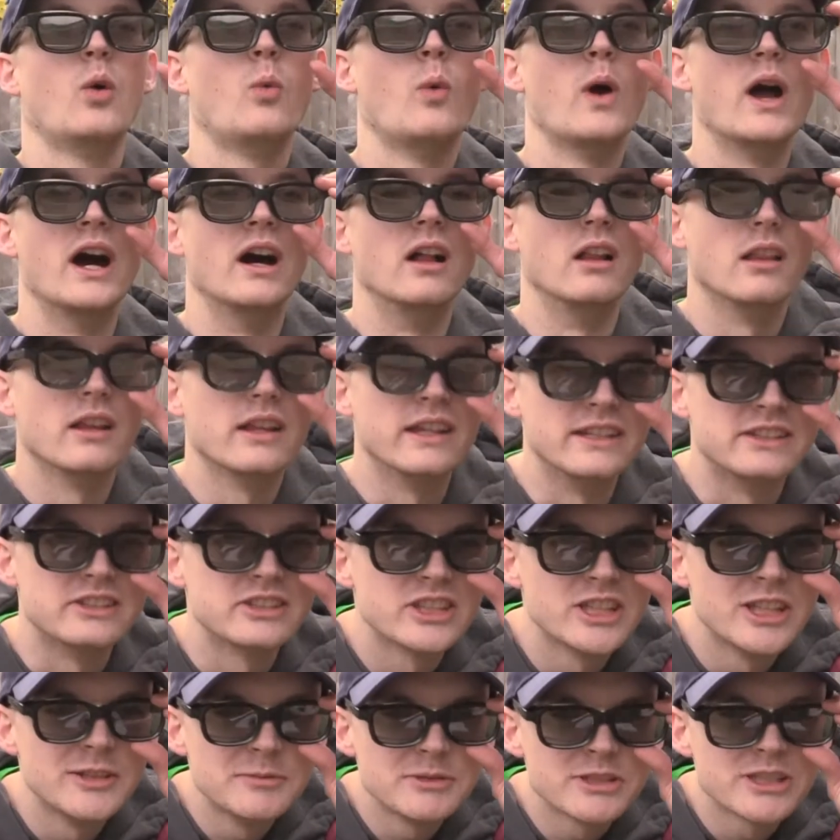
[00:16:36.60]
Well, it
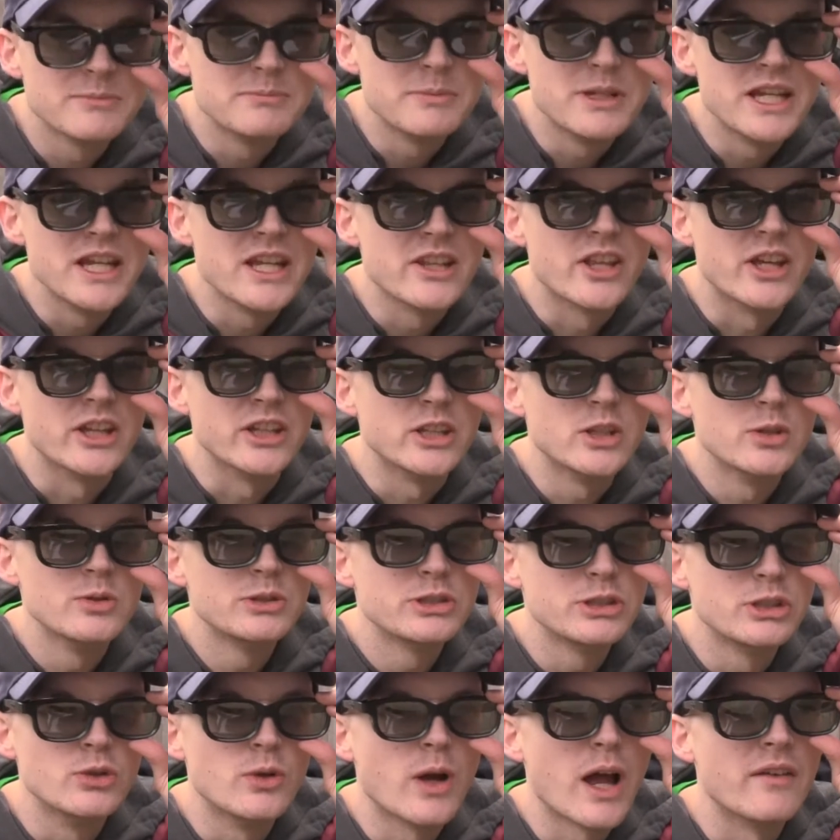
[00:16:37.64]
seems to me that you
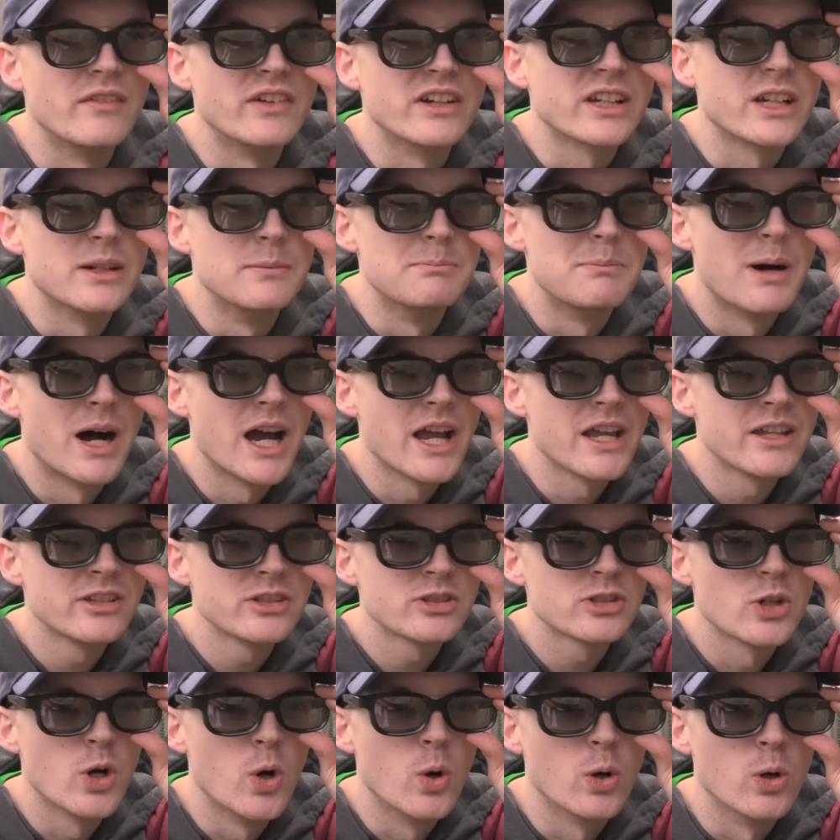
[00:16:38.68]
two have a
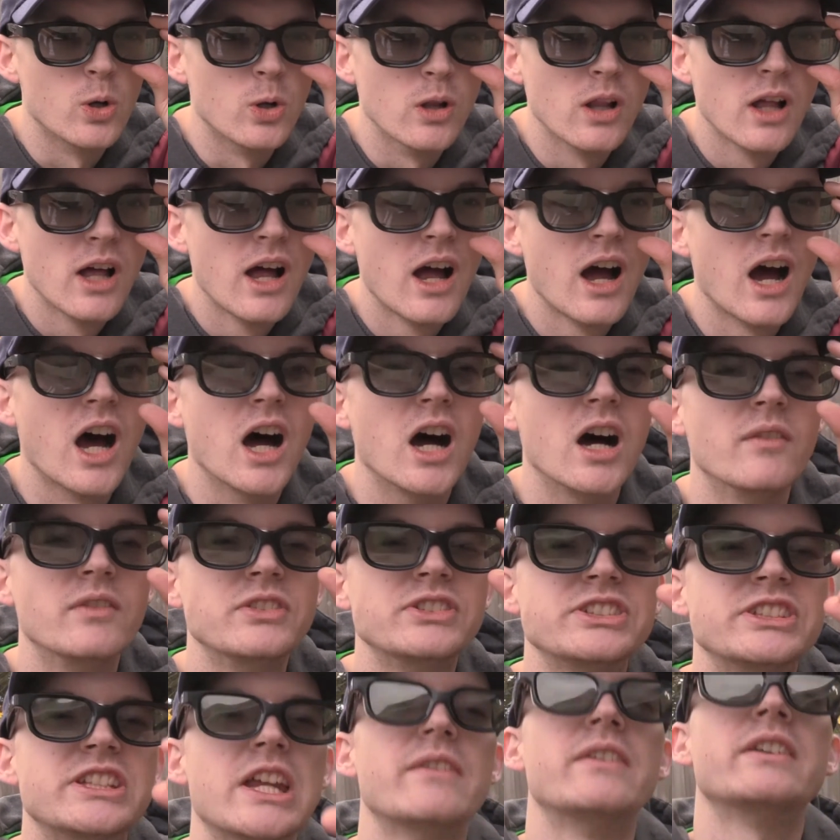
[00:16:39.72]
combined total of
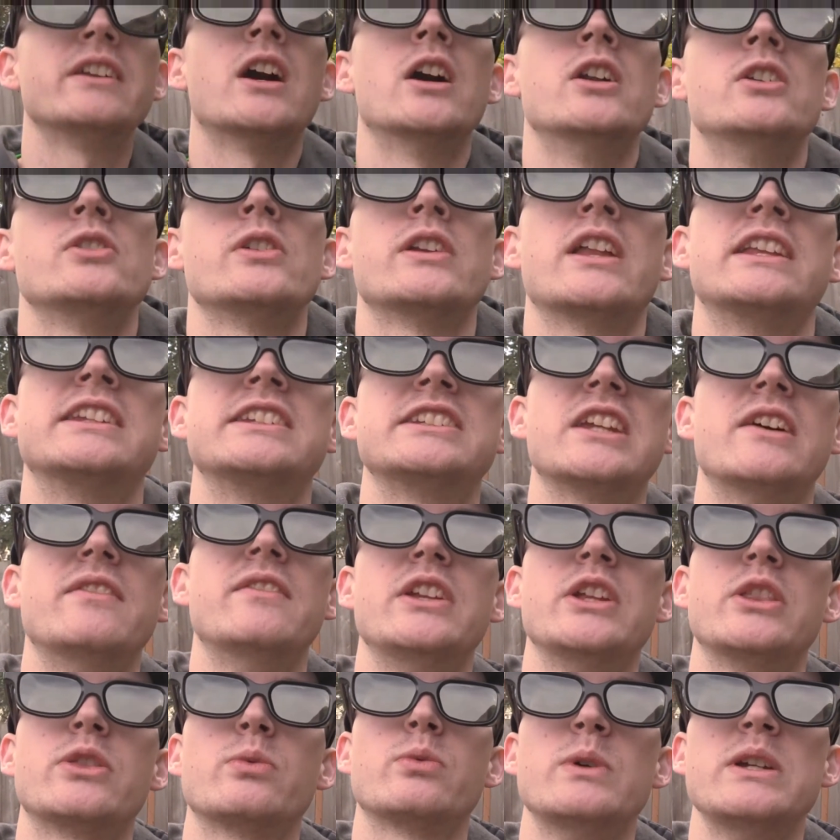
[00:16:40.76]

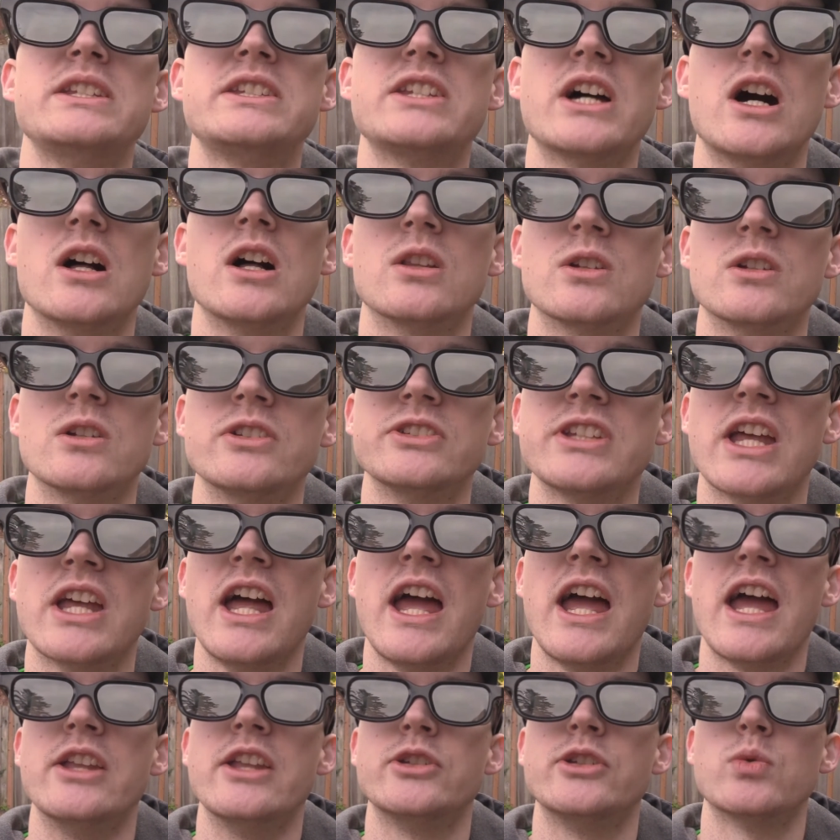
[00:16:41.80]

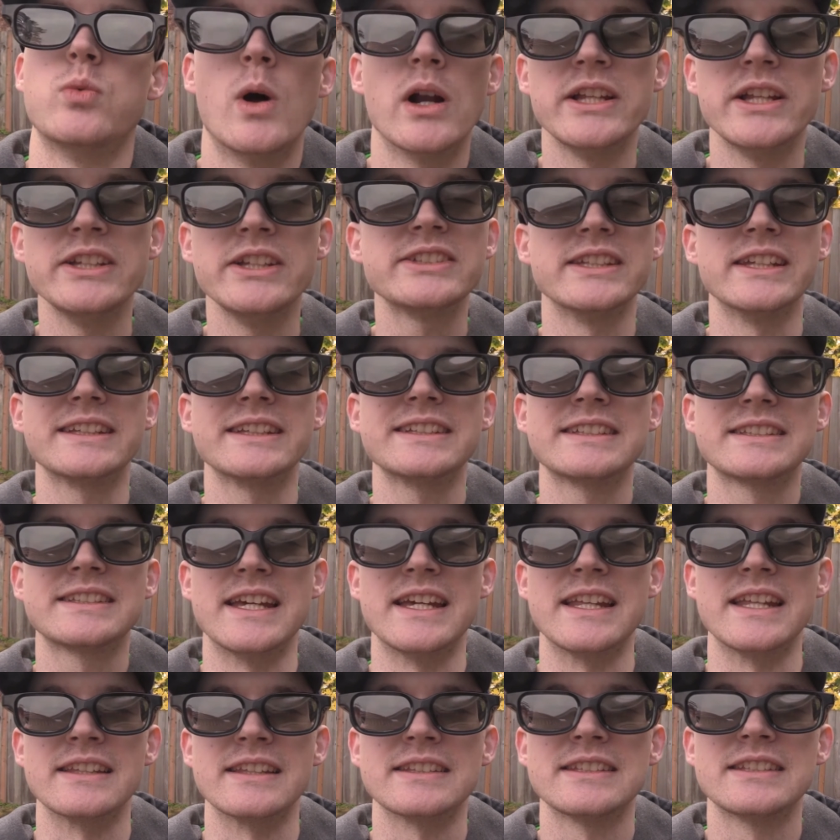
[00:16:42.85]

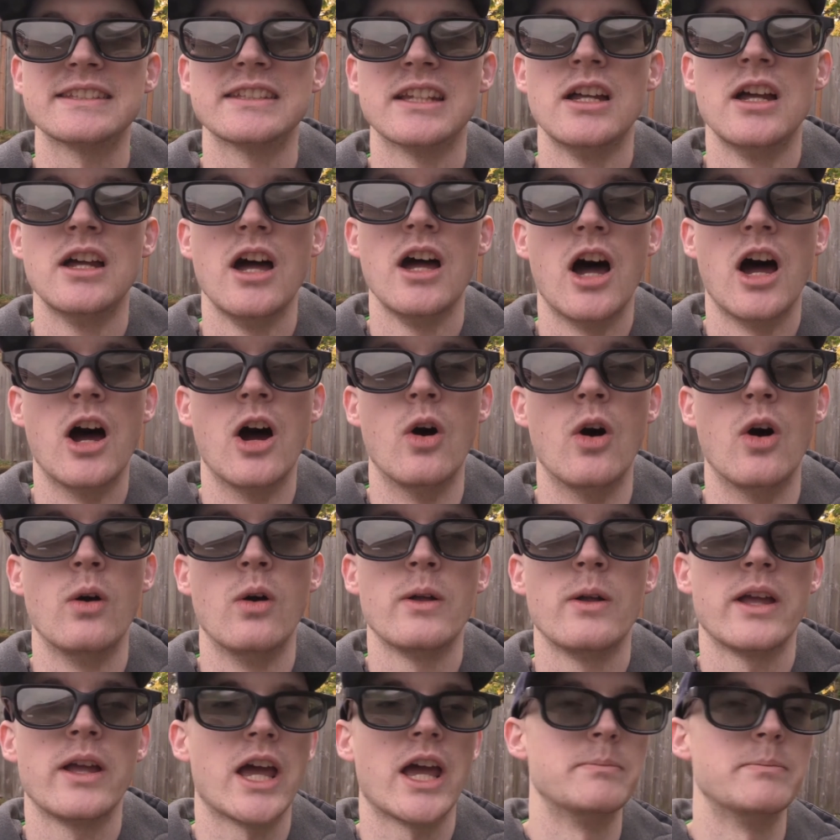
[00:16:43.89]
$773.26. Oh,
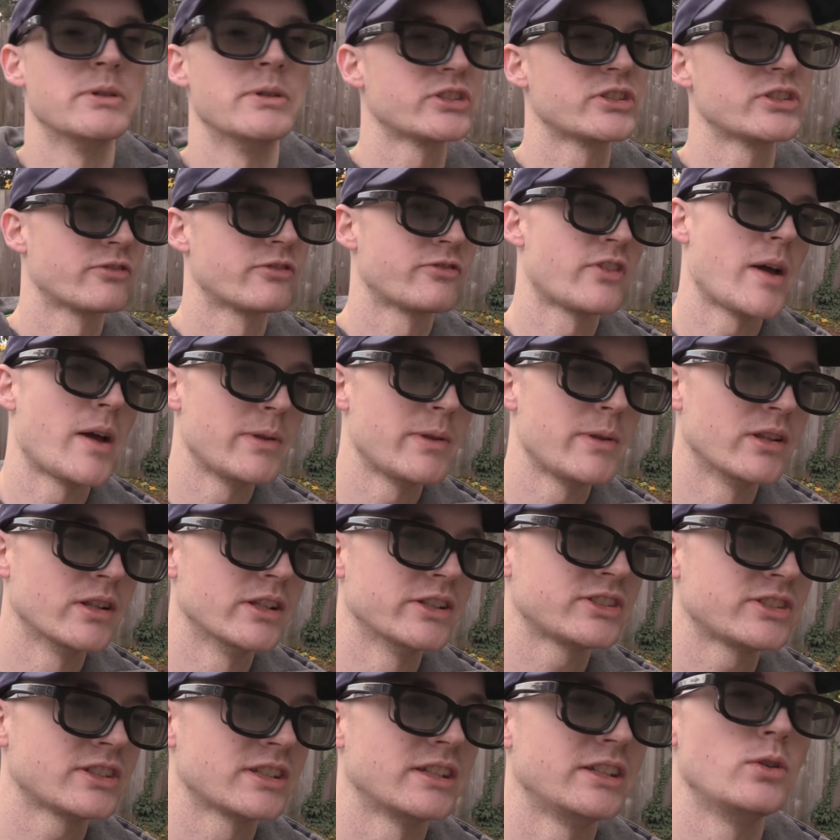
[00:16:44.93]
and Mr.
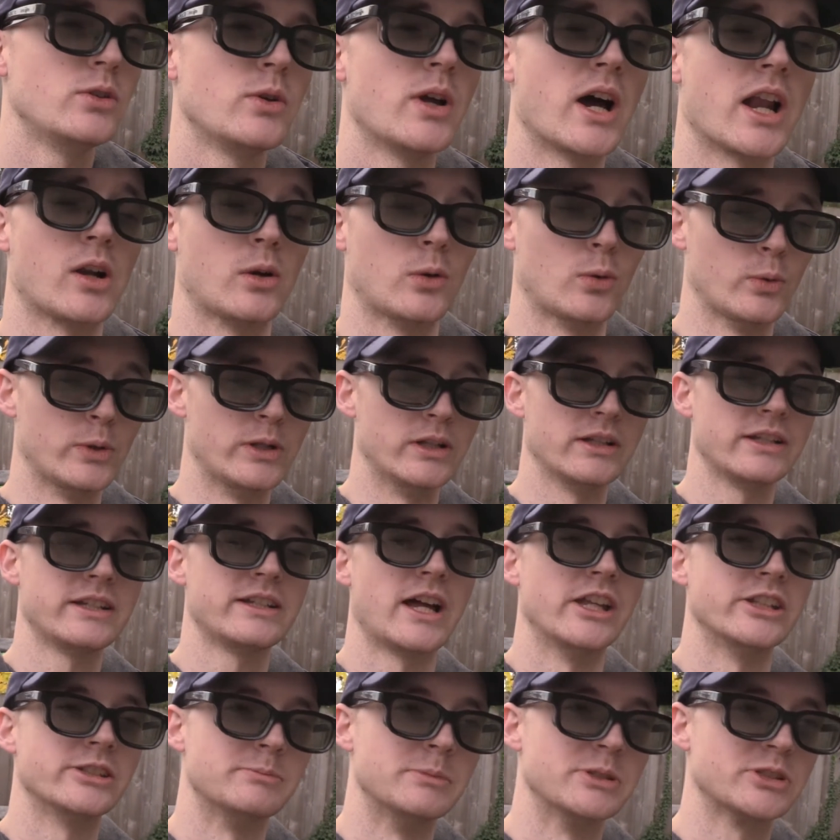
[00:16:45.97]
Fabulous, you got a really
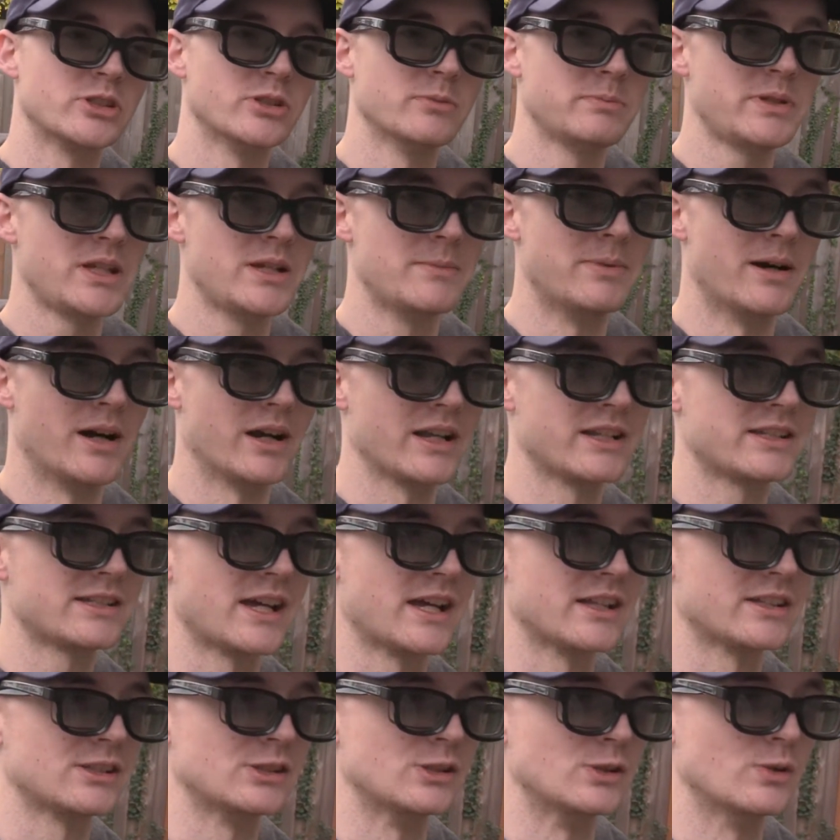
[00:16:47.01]
nice Mr. Peabody
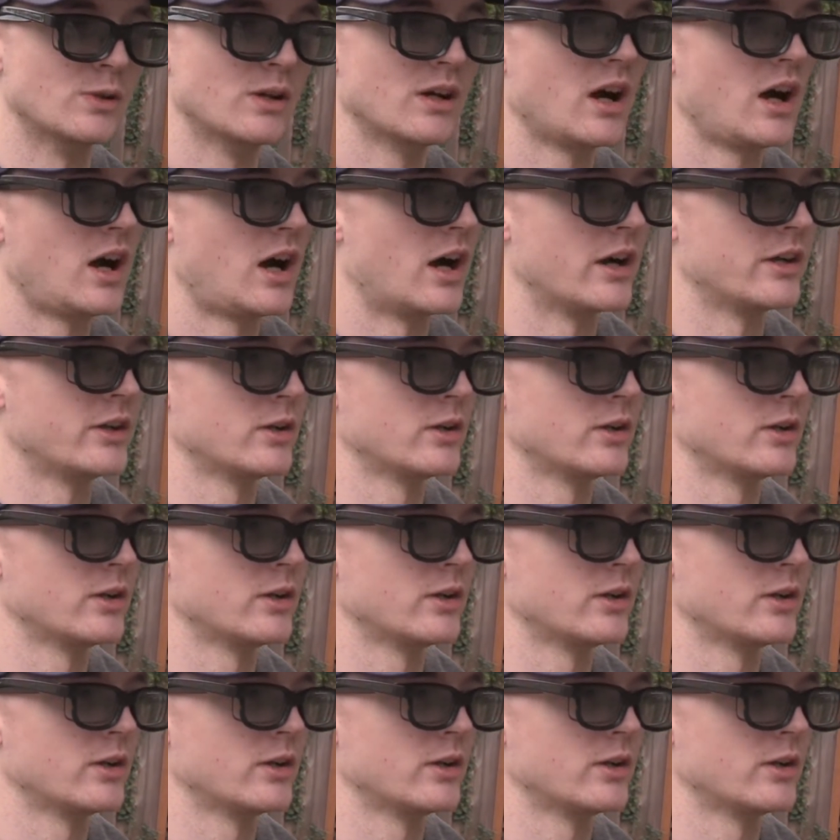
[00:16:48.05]
tattoo on